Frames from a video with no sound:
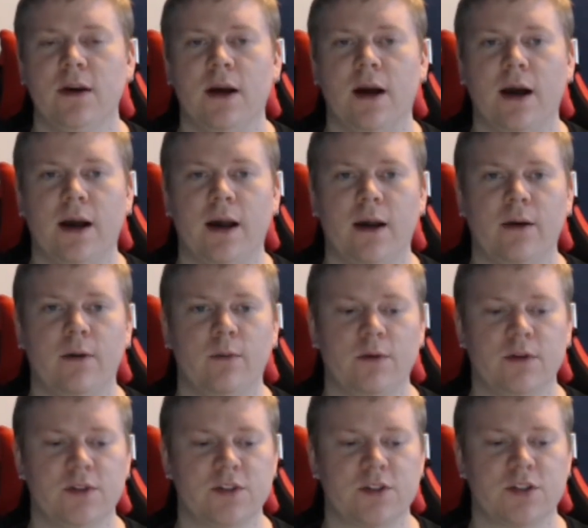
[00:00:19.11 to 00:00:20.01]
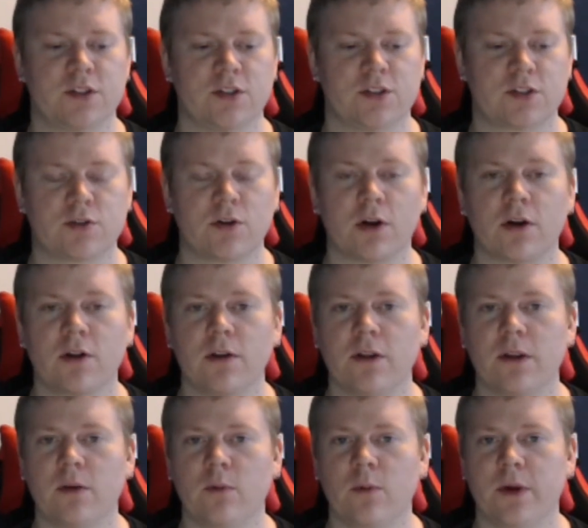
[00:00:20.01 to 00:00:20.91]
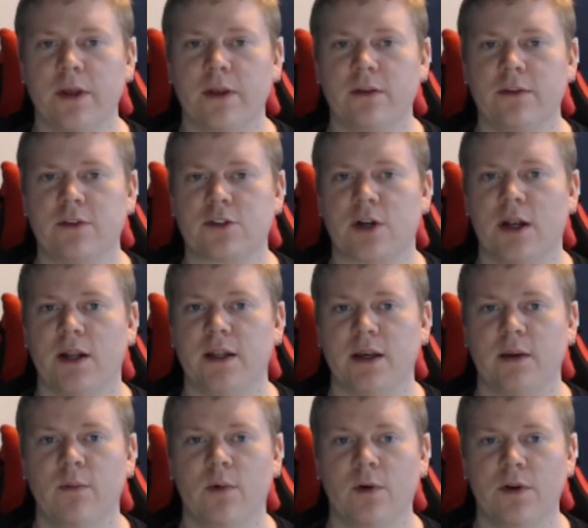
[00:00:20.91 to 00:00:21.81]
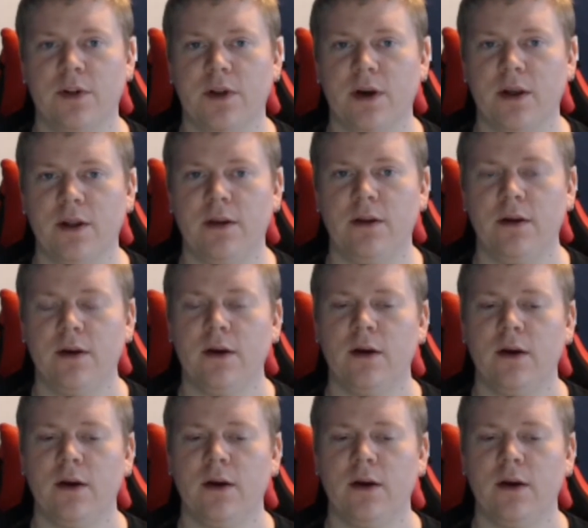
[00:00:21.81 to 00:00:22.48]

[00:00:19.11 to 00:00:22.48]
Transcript: I was struggling with trying to get more done,